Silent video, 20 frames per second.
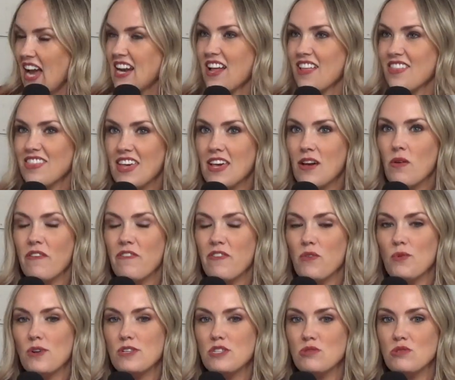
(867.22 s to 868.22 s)
And I think
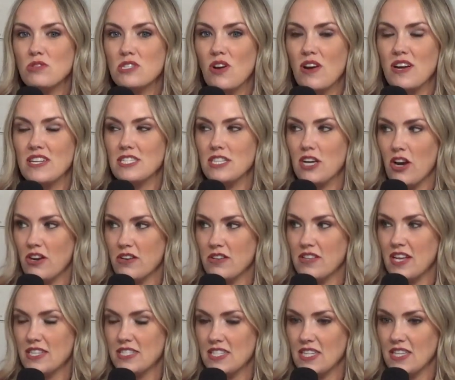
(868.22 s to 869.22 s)
once you start
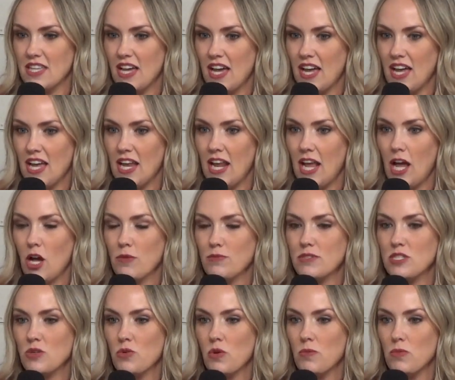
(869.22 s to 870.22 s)
internalizing that, it
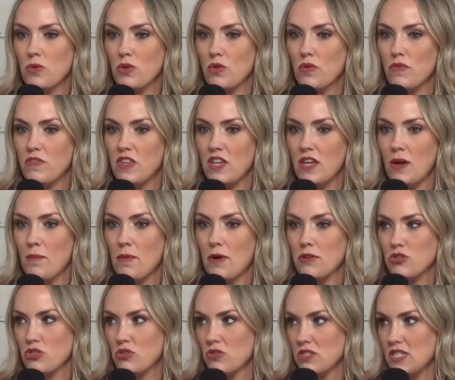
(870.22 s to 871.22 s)
helps to remove the
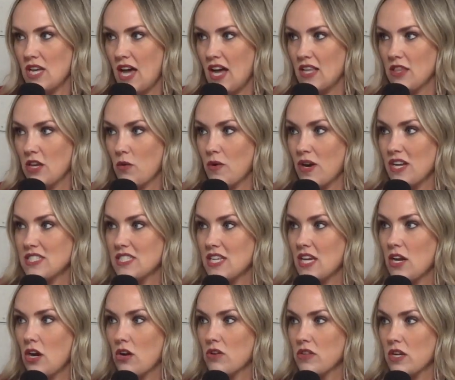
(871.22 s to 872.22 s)
emotional tie. Like when I
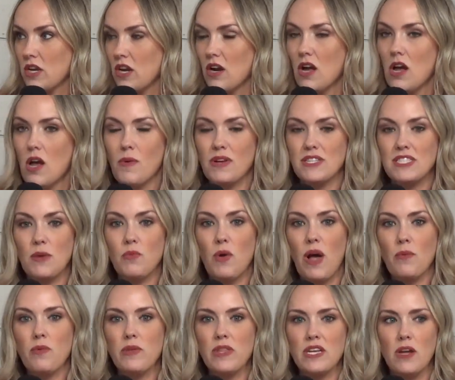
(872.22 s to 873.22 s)
said earlier, when I said, well,
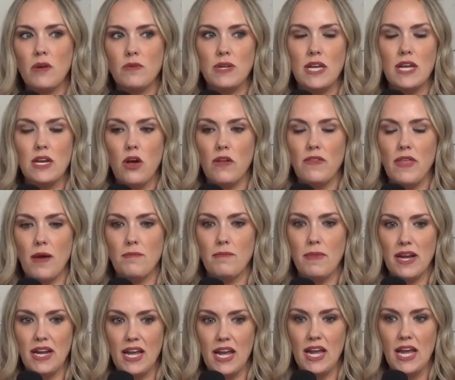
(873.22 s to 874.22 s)
I really don't need all that
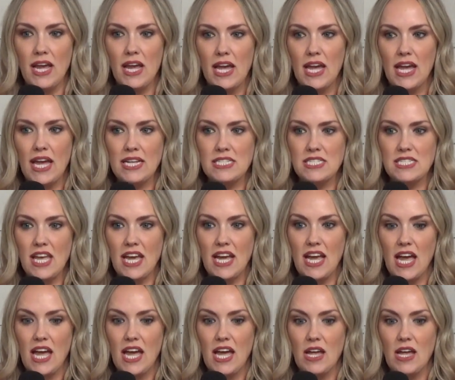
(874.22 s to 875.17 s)
money, it's like,